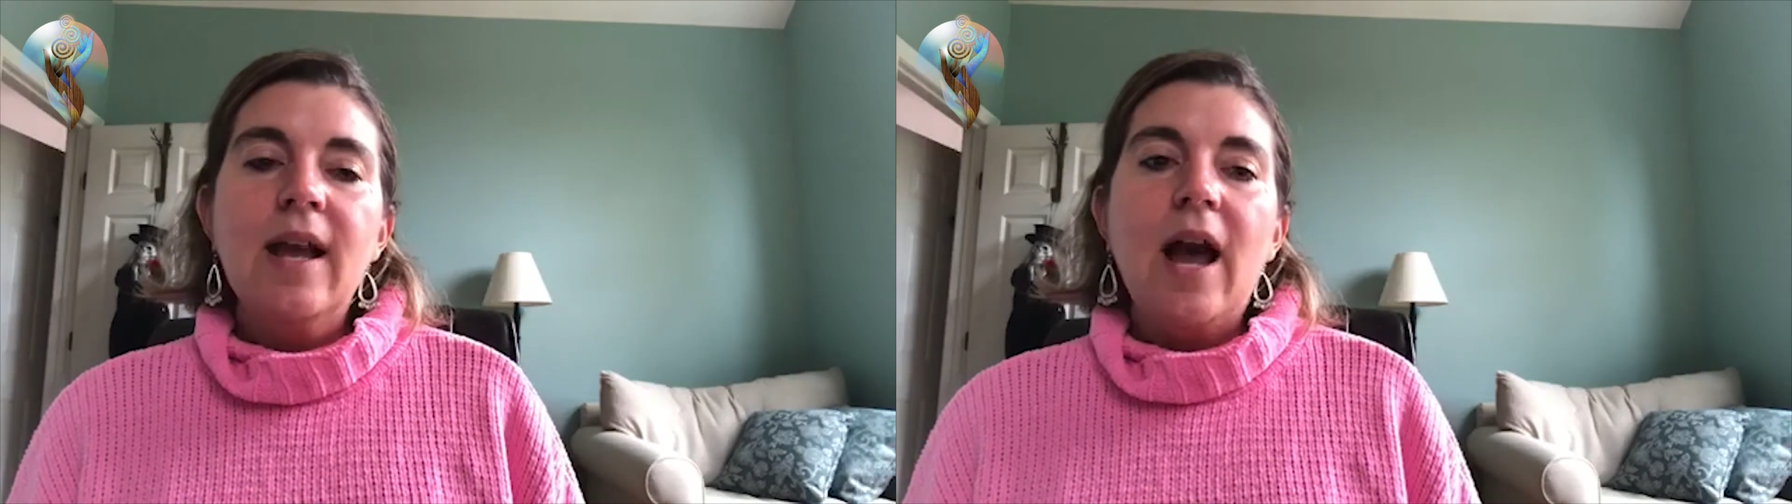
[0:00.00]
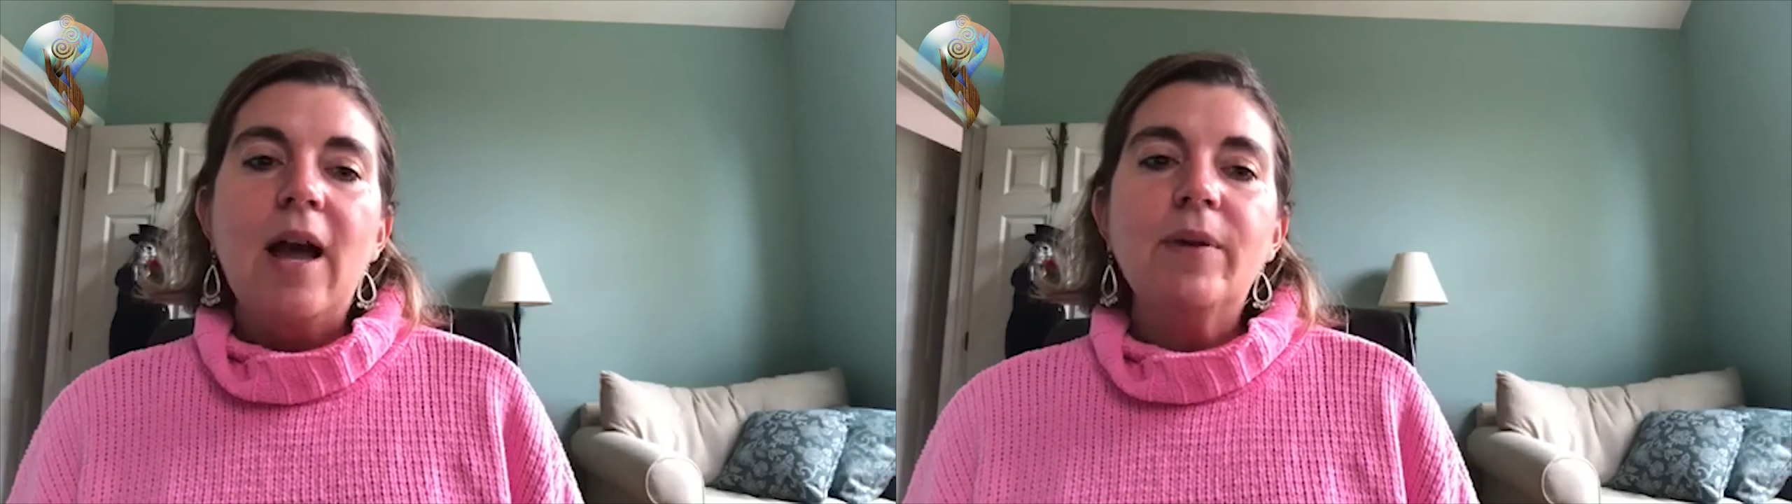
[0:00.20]

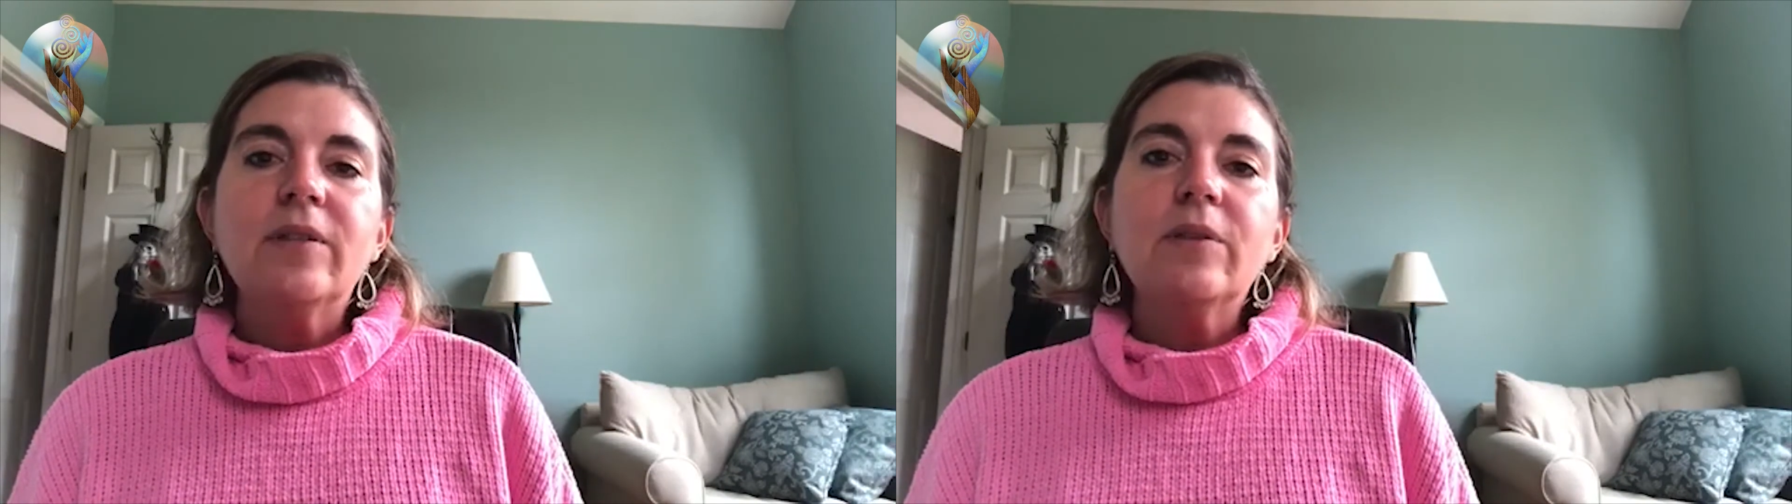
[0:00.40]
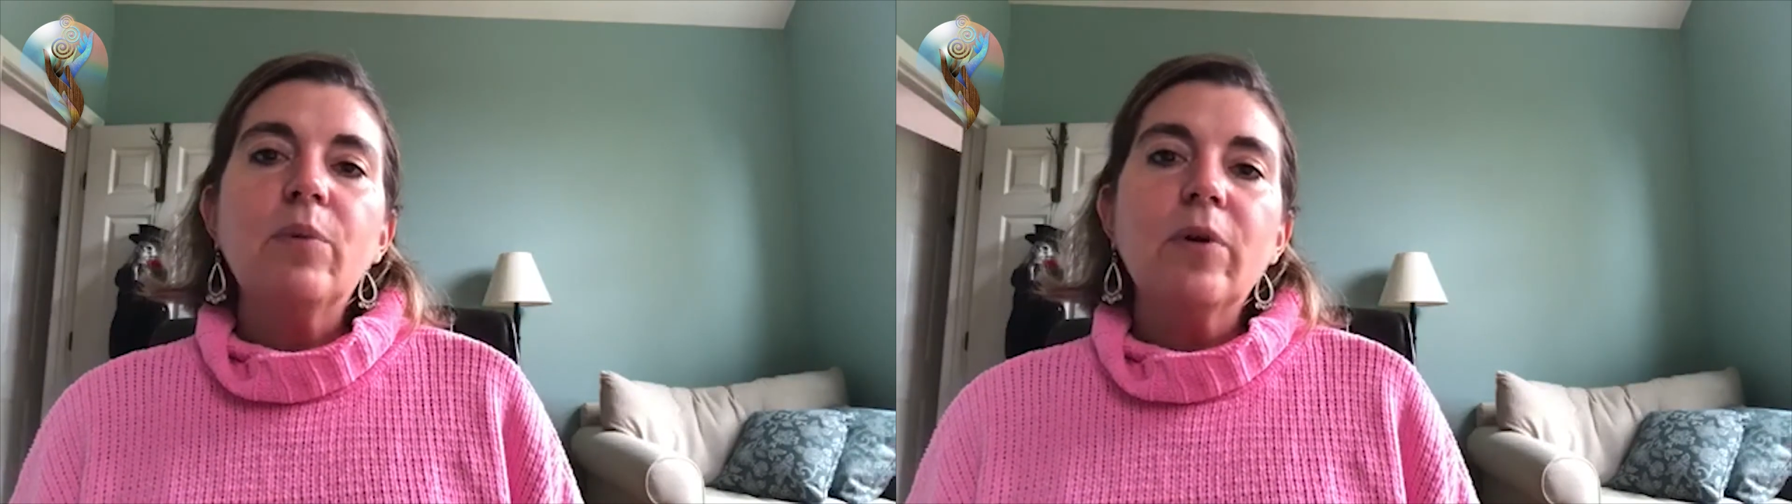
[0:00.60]

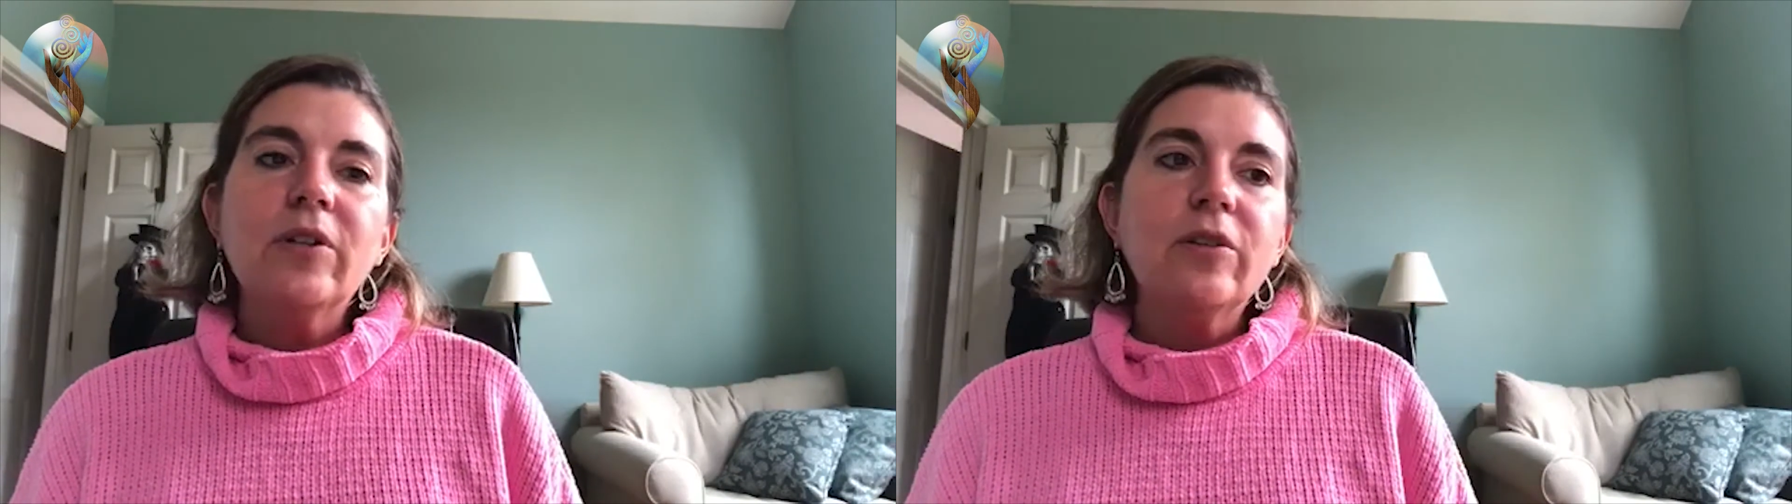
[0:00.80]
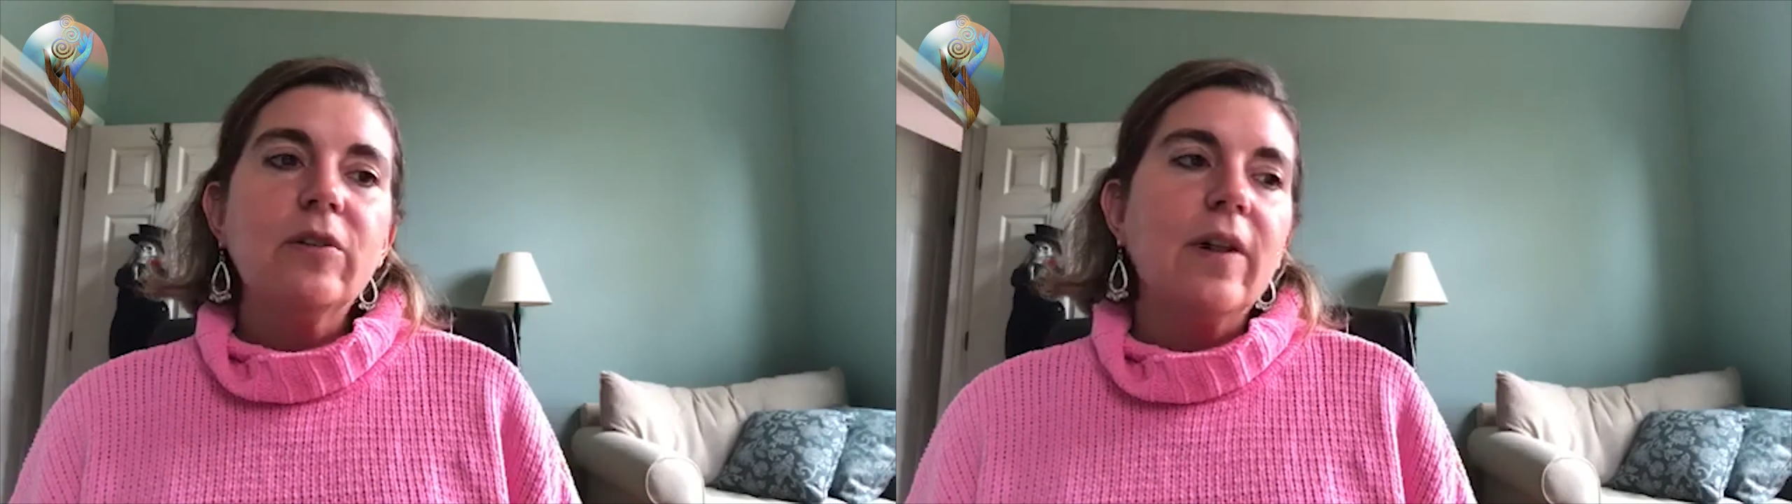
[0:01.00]
it's important too,